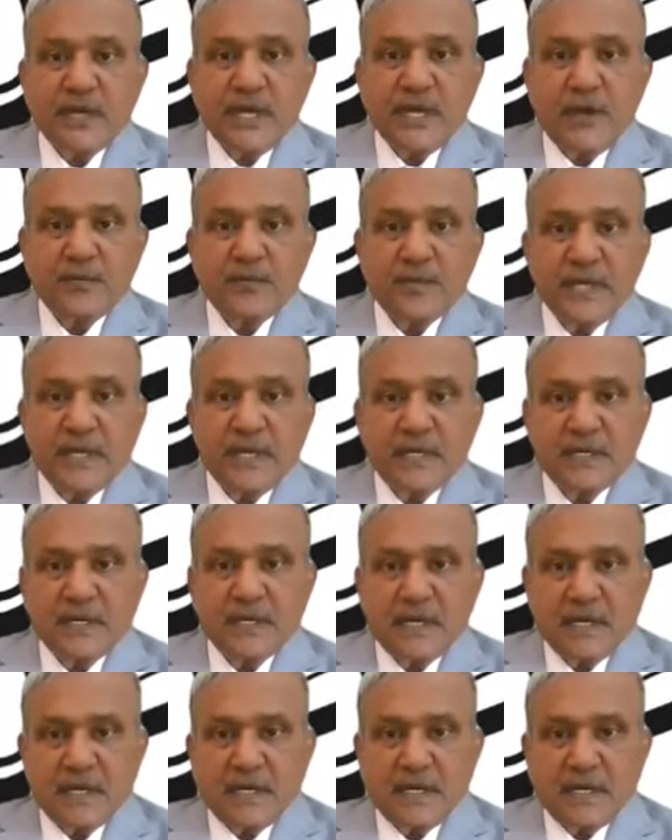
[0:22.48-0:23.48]
We have
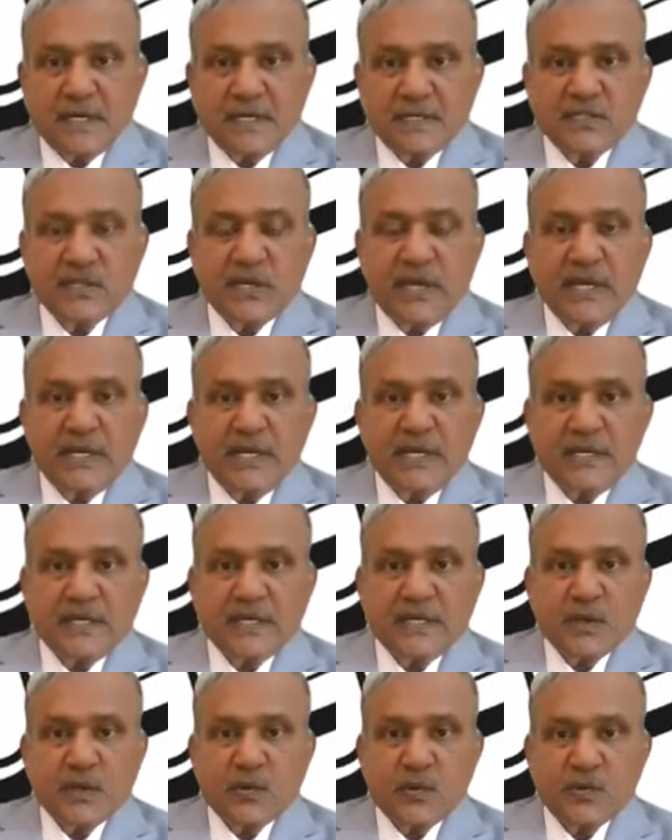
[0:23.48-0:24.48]
been
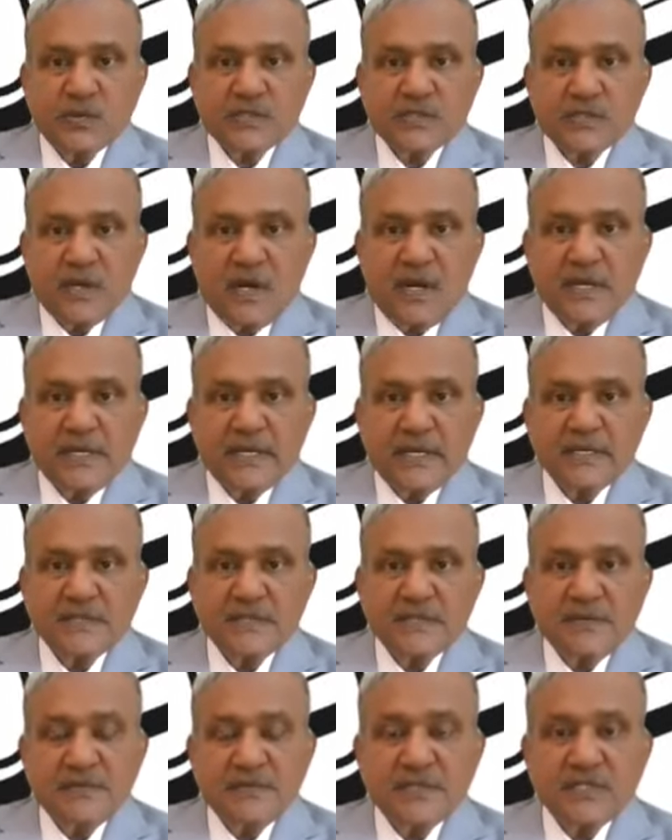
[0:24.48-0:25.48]
training in a course called
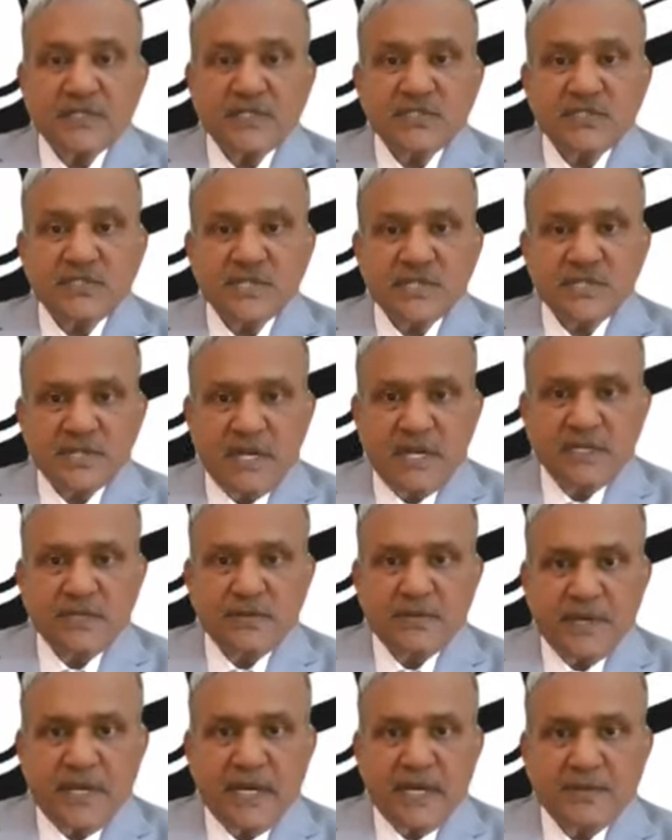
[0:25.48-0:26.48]
as, which is
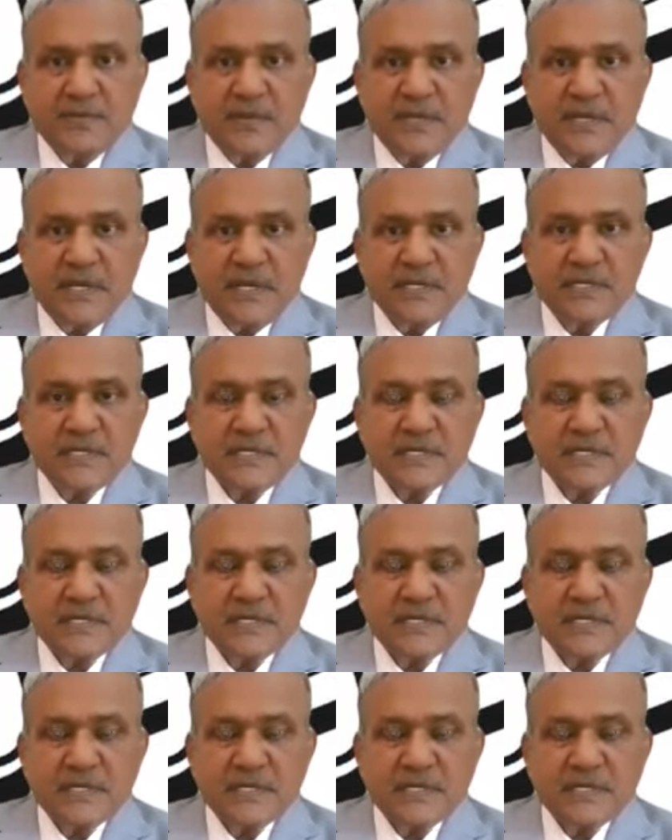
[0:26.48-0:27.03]
designed by IPA.